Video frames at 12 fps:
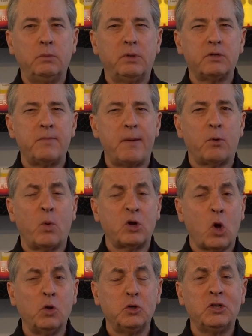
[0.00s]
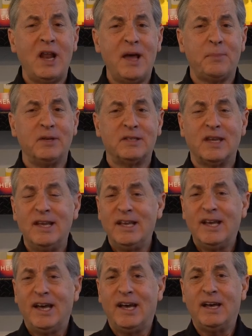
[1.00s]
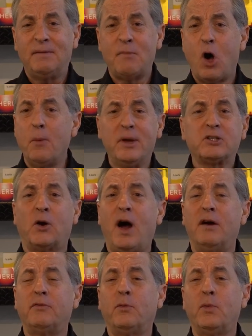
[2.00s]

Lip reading: Because remember, when coelution happens, all bets are off.